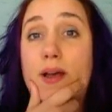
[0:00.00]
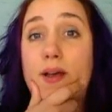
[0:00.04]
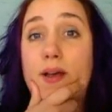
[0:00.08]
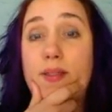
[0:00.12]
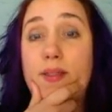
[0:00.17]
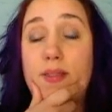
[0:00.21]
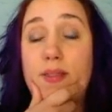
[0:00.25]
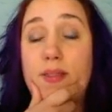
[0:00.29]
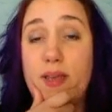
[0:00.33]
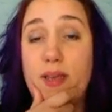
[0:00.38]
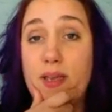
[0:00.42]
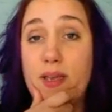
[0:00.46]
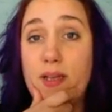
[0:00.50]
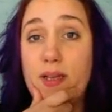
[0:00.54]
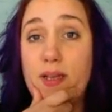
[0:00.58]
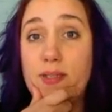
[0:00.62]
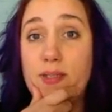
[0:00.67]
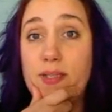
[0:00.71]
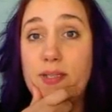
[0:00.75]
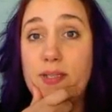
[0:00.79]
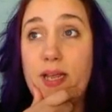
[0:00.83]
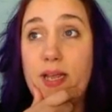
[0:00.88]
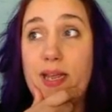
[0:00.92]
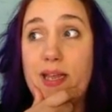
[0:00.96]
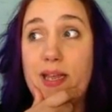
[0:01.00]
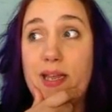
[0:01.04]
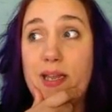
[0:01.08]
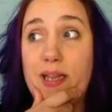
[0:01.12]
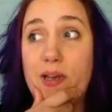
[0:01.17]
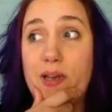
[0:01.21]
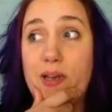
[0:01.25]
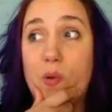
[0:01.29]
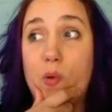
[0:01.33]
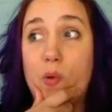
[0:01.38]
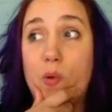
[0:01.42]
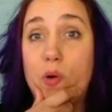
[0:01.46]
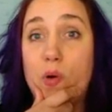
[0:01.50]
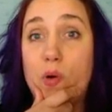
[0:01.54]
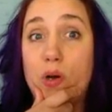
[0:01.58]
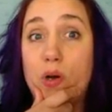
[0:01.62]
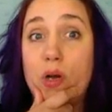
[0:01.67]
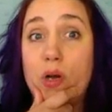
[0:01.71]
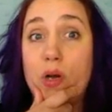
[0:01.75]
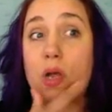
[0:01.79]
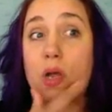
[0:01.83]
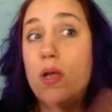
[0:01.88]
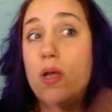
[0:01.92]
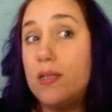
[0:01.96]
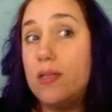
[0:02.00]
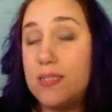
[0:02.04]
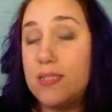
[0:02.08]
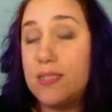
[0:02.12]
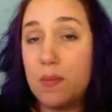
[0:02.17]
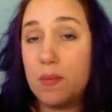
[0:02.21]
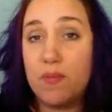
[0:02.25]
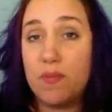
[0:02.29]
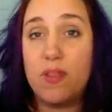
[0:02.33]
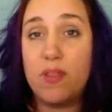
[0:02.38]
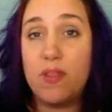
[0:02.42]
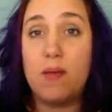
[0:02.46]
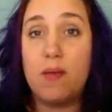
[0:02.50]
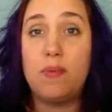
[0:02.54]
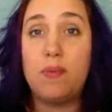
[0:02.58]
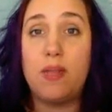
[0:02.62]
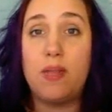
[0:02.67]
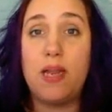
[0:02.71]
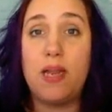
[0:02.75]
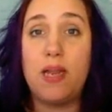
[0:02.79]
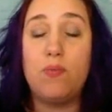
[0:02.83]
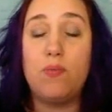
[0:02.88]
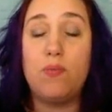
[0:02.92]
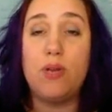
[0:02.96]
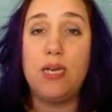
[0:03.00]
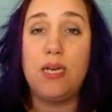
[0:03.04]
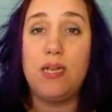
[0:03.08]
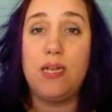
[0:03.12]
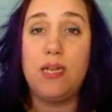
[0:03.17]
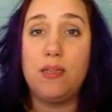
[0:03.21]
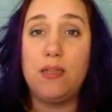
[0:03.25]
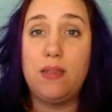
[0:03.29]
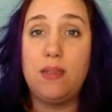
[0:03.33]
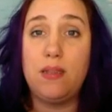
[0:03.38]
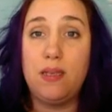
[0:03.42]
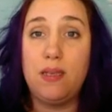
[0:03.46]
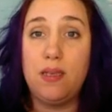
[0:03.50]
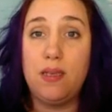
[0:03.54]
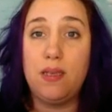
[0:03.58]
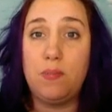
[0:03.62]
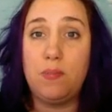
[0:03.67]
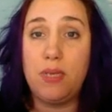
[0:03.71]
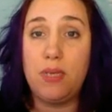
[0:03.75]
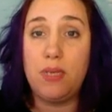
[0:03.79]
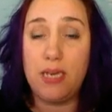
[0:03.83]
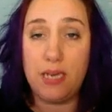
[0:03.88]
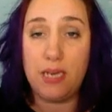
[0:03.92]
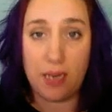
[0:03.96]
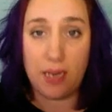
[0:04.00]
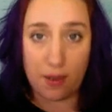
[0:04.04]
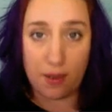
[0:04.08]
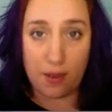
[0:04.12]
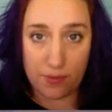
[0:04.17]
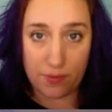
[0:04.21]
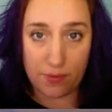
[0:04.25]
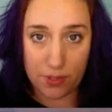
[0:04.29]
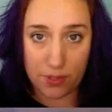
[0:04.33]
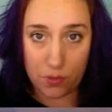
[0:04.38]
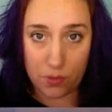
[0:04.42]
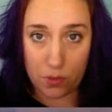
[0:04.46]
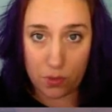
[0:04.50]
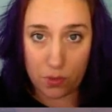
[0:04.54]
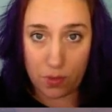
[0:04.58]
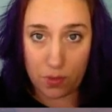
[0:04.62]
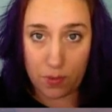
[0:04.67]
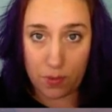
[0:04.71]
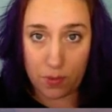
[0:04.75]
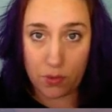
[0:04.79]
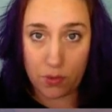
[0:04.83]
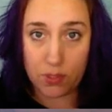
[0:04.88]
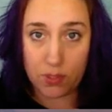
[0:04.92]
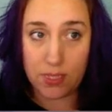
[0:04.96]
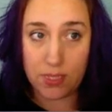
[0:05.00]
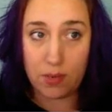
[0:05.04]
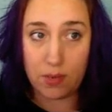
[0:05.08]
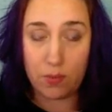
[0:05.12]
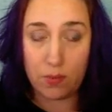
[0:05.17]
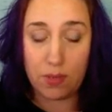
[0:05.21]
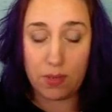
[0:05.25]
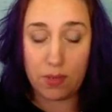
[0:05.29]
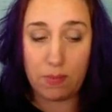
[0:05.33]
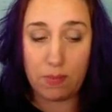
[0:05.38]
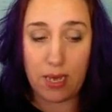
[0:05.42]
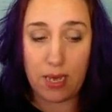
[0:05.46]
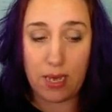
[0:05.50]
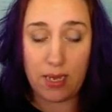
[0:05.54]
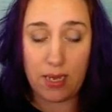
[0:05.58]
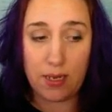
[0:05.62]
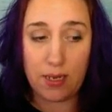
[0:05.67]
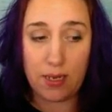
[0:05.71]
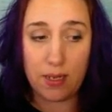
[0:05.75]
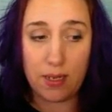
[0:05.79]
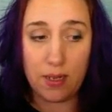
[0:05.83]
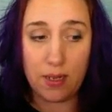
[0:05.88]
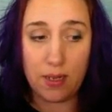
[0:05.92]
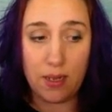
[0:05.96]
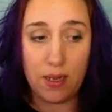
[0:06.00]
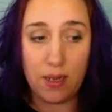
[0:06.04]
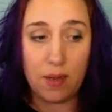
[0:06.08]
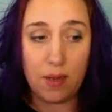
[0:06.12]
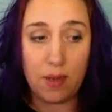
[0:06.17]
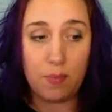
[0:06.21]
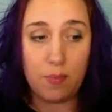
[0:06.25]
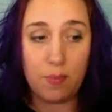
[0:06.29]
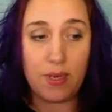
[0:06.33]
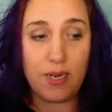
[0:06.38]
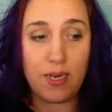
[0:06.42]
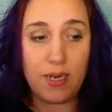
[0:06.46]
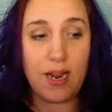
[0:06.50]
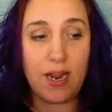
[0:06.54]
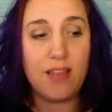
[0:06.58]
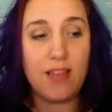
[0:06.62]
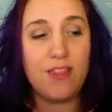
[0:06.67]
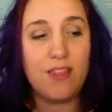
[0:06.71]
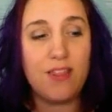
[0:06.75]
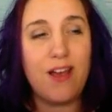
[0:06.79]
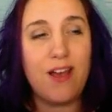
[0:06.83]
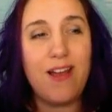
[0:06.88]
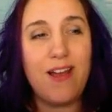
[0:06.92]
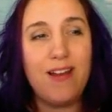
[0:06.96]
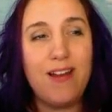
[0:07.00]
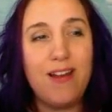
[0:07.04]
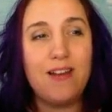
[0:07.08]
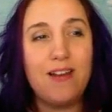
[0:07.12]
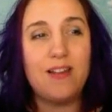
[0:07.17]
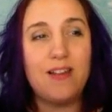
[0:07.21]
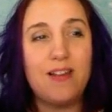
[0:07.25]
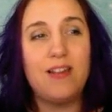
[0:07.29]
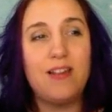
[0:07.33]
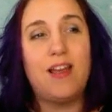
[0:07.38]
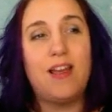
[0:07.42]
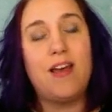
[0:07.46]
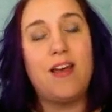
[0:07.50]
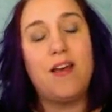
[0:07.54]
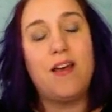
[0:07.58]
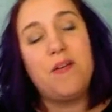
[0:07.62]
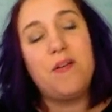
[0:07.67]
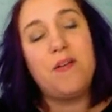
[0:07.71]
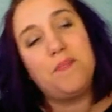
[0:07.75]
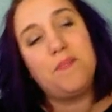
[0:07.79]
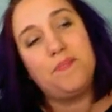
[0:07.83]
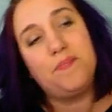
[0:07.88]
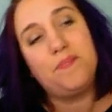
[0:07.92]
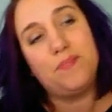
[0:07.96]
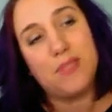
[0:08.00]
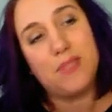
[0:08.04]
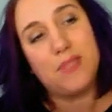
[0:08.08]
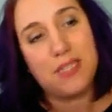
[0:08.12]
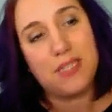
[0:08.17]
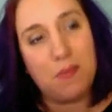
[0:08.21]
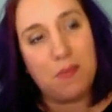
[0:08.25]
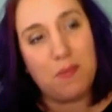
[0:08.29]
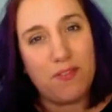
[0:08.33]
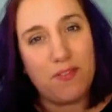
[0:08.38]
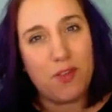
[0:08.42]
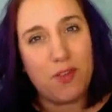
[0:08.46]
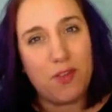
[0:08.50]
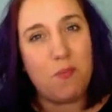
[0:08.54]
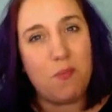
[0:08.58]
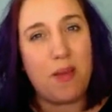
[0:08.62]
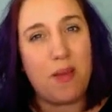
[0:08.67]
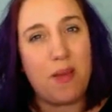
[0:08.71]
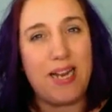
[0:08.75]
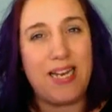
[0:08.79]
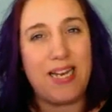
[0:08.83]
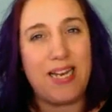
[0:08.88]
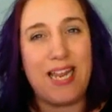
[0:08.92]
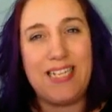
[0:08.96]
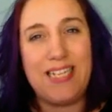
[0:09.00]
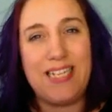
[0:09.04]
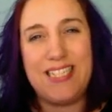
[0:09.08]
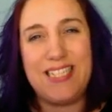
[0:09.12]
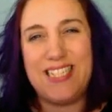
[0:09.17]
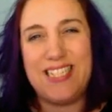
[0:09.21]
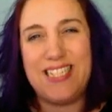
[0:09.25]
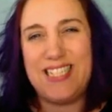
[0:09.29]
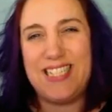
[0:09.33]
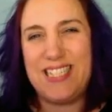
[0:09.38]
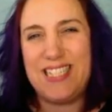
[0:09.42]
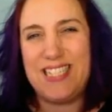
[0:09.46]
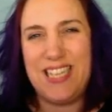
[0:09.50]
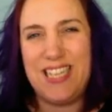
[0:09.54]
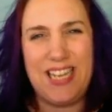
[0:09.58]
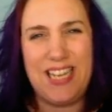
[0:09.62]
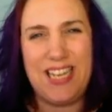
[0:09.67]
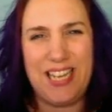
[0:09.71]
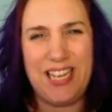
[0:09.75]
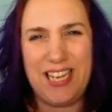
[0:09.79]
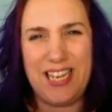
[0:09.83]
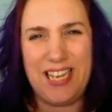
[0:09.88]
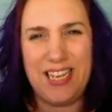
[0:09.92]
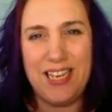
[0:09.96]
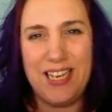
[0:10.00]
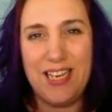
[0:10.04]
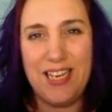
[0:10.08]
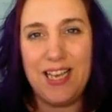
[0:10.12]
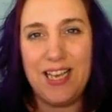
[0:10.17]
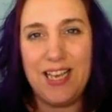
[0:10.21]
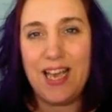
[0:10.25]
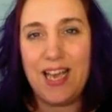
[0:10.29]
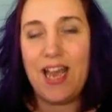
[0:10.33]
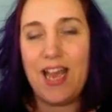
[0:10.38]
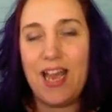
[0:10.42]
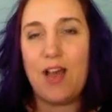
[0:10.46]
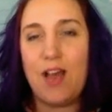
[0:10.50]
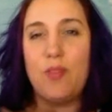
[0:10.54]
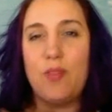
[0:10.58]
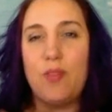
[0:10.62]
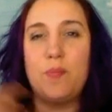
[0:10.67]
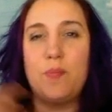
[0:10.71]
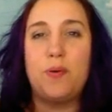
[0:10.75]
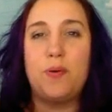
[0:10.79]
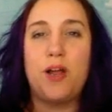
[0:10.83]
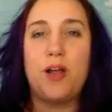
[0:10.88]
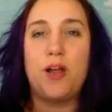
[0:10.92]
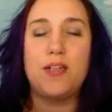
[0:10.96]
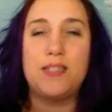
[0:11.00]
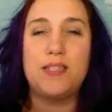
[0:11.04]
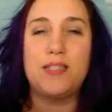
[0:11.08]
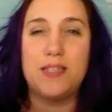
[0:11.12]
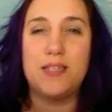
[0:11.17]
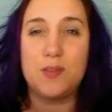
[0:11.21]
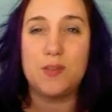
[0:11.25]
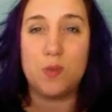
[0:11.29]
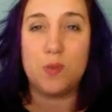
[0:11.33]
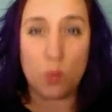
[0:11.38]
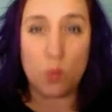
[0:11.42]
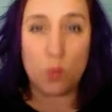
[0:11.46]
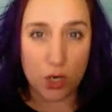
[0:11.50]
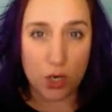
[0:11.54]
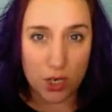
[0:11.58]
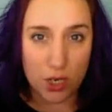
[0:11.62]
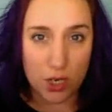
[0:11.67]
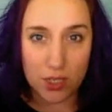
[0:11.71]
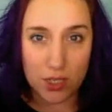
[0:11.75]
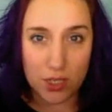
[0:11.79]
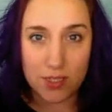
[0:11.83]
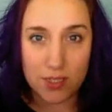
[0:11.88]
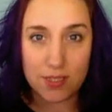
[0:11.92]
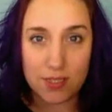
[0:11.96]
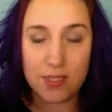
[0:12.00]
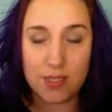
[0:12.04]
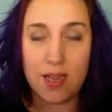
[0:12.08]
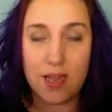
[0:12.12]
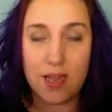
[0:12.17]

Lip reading: things, and or some of them like reading the PDFs or the posts that we make. But I thought some of you might like to see how the process works